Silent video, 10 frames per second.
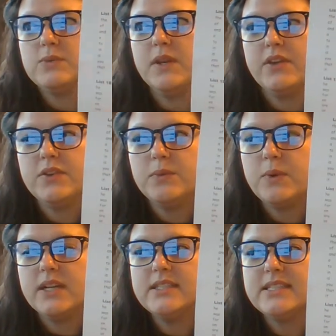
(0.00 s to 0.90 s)
100
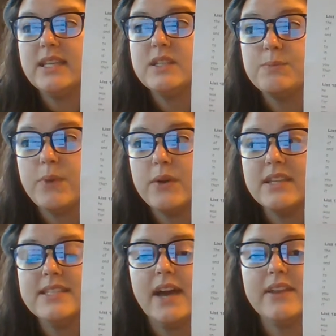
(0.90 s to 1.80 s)
words and it's
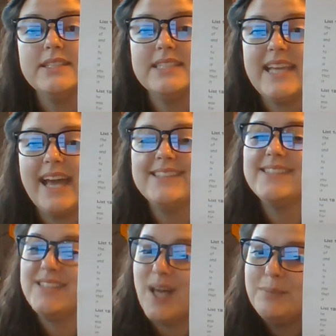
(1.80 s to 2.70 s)
broken down into 10
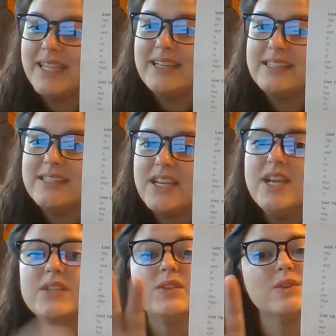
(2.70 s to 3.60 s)
sublists.
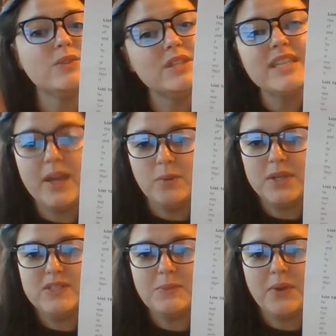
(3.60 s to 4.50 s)
So there's only 10
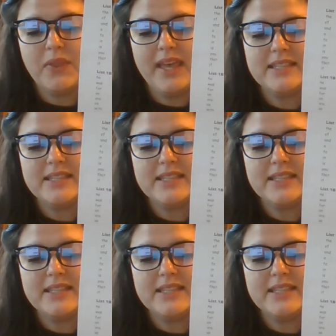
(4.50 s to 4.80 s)
words per list.